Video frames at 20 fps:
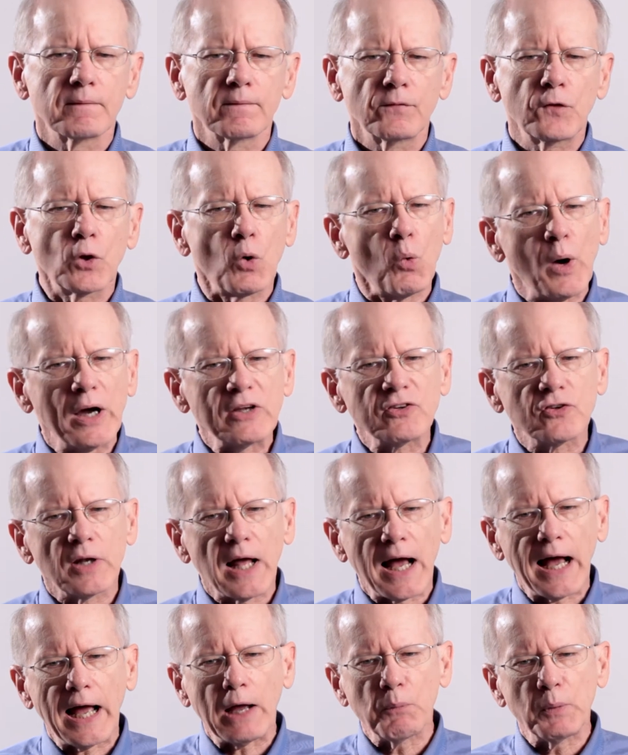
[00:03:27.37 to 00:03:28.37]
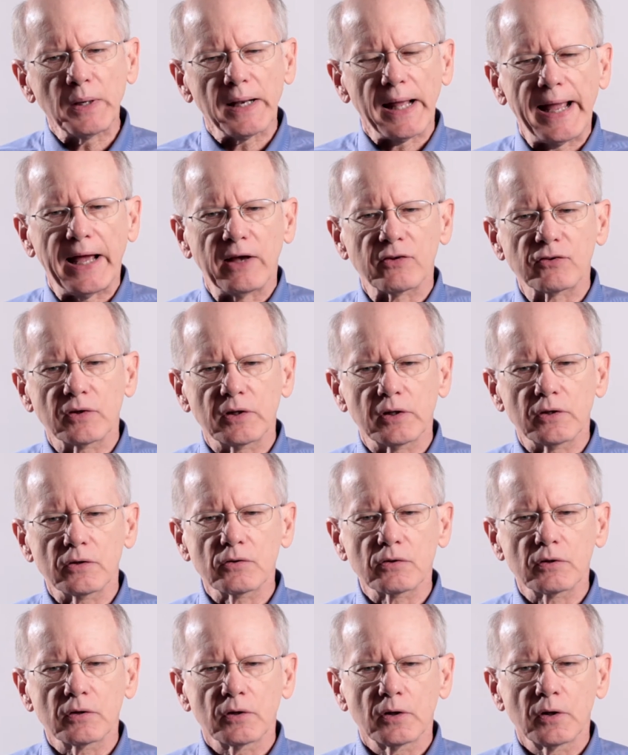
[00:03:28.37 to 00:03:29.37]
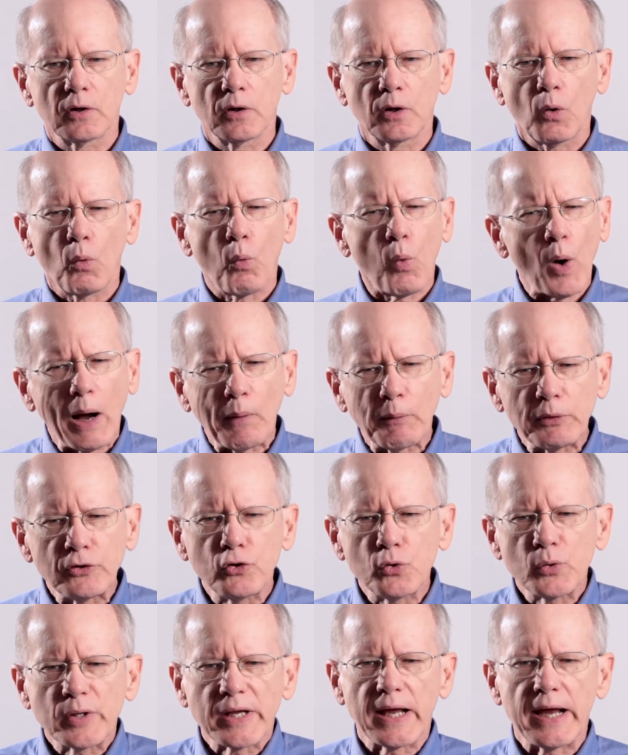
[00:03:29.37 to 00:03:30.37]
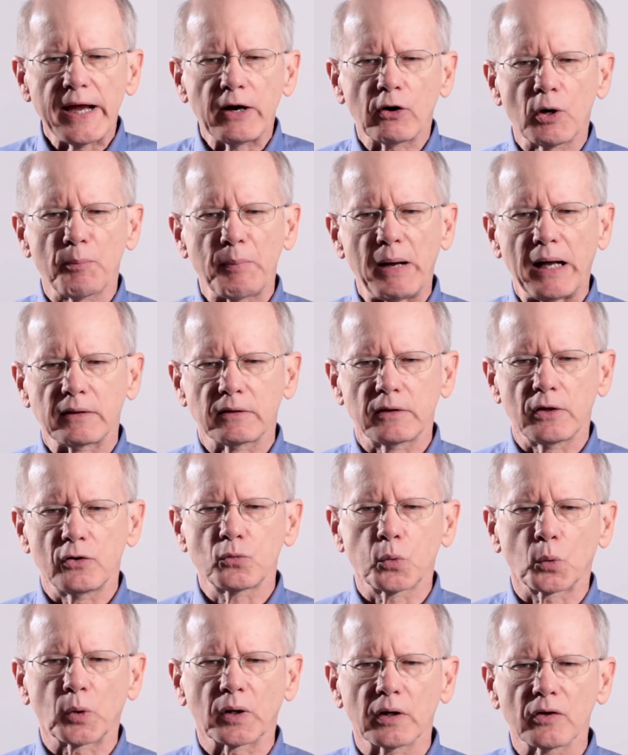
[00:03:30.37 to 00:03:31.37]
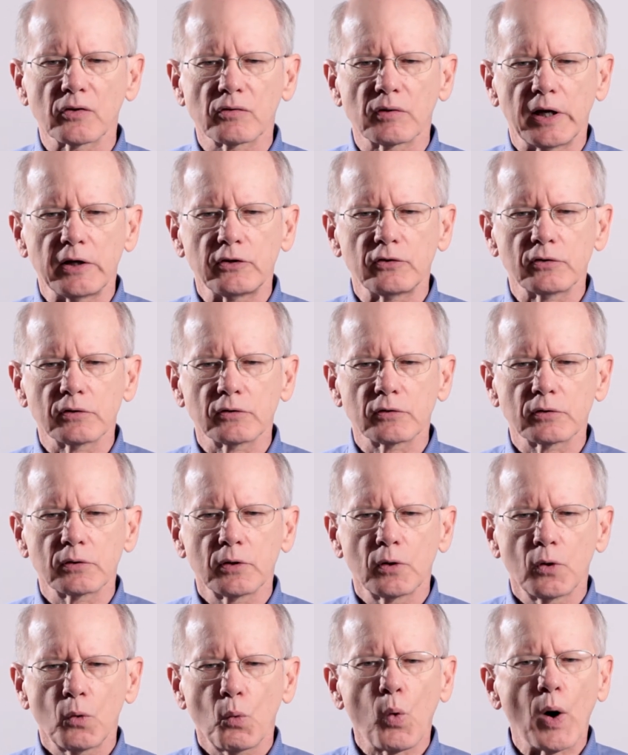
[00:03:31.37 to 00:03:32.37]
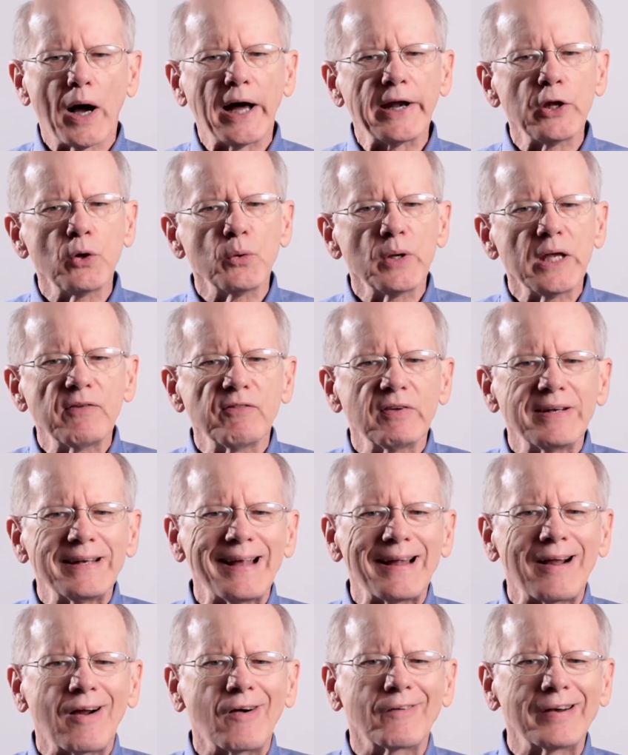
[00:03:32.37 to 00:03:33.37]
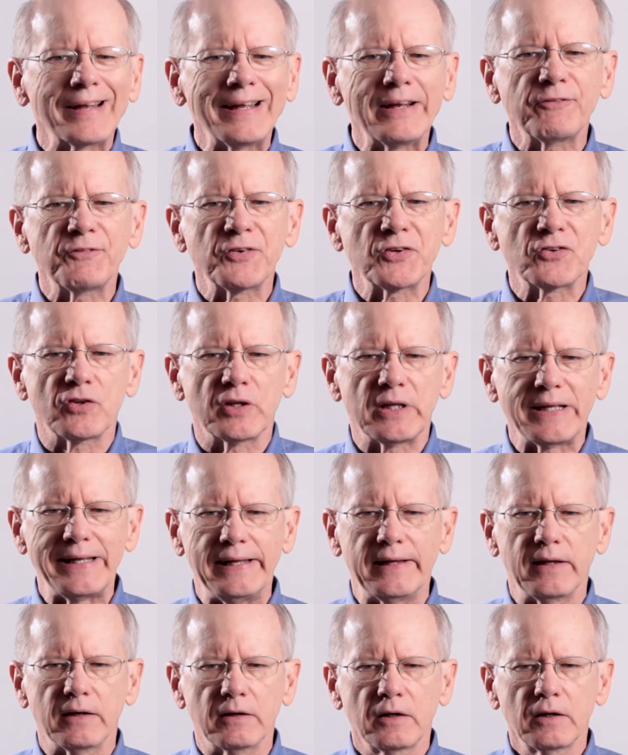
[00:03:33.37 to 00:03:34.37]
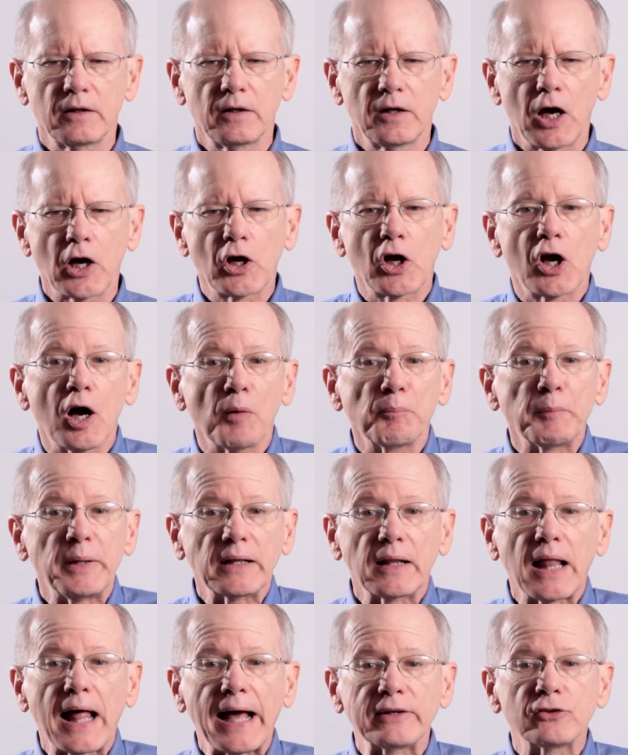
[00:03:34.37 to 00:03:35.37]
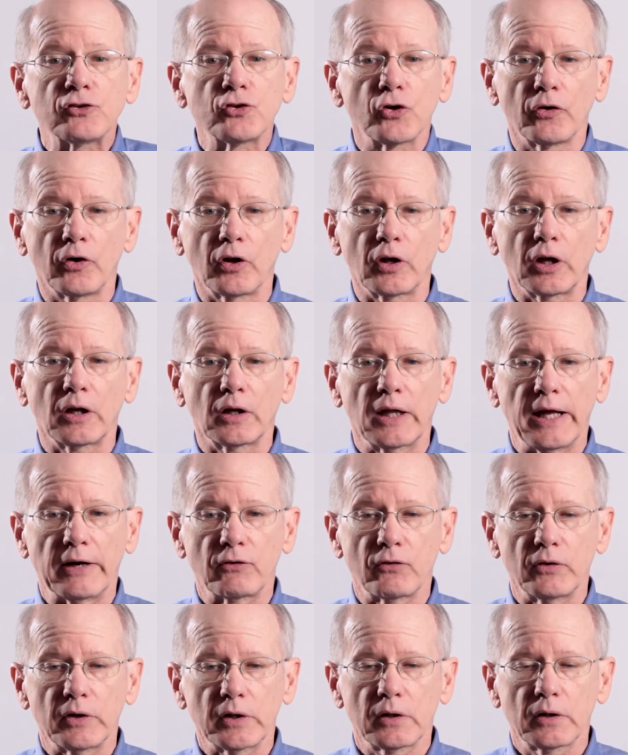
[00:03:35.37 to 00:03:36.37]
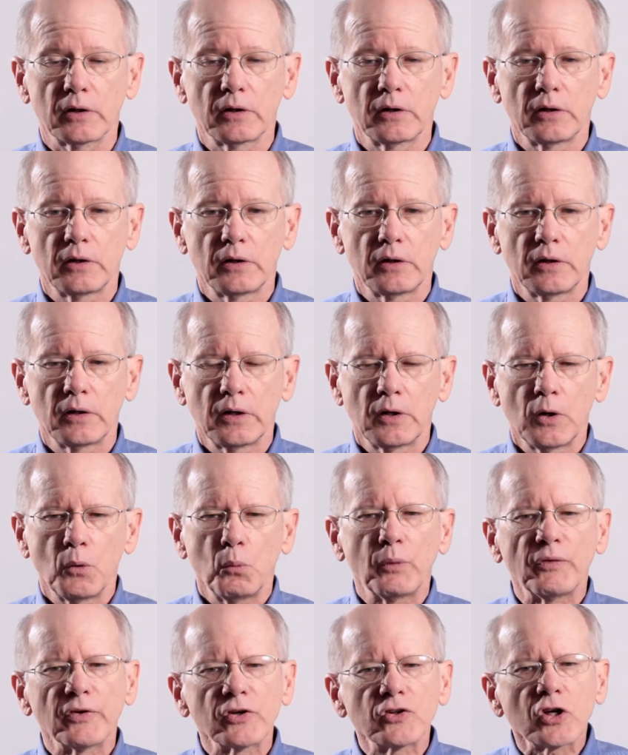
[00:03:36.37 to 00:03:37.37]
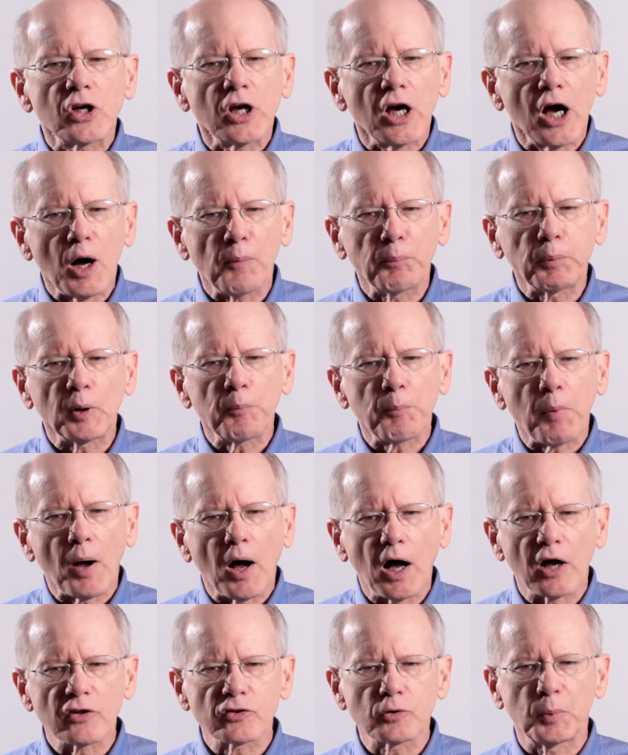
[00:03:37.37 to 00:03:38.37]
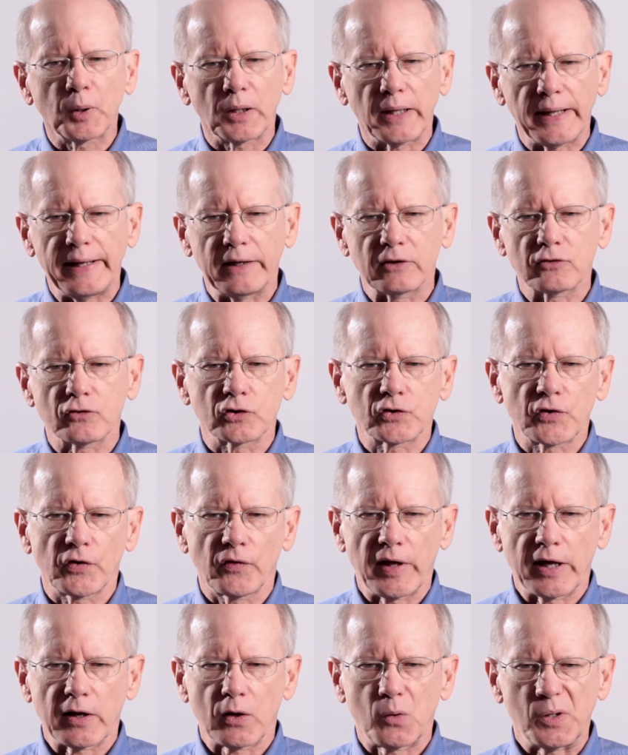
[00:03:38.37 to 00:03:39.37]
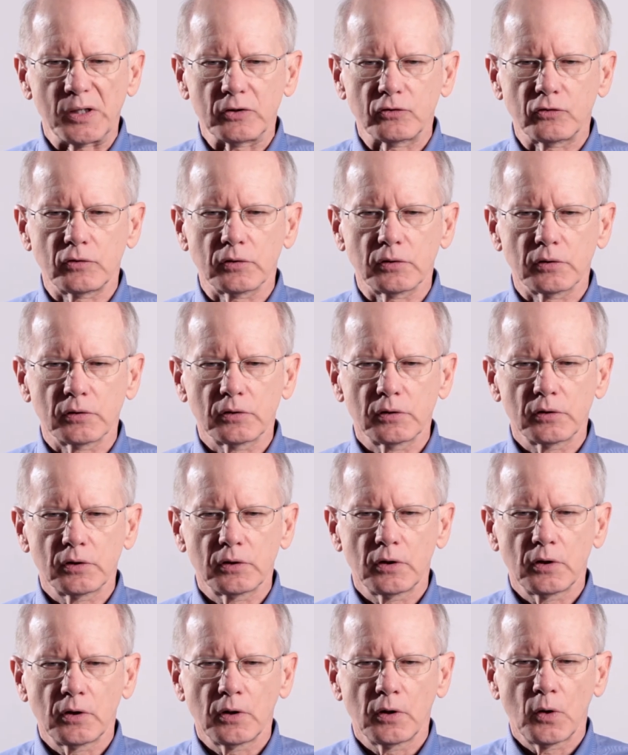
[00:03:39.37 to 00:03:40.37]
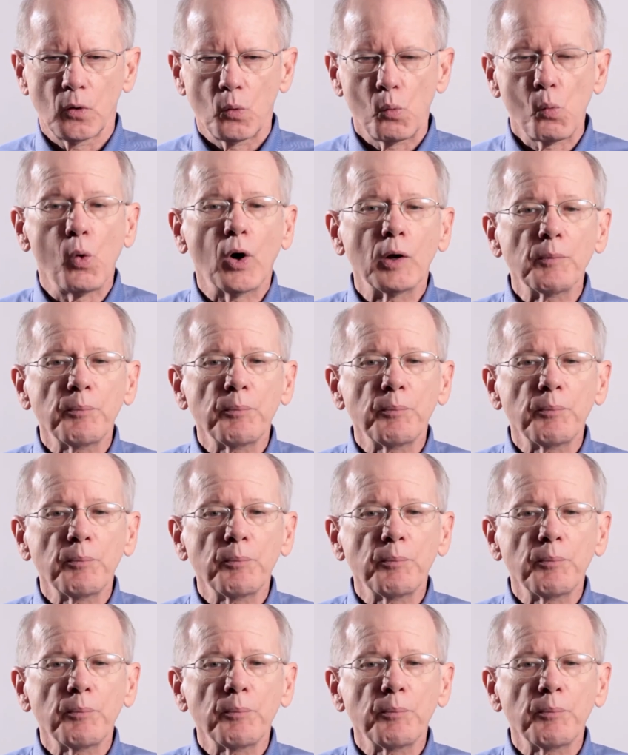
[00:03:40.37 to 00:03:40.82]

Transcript: the question I would ask is, why would you care about those organizations? Why do you even are interested in a company like General Electric? Well, there's a couple of possible answers for that question. One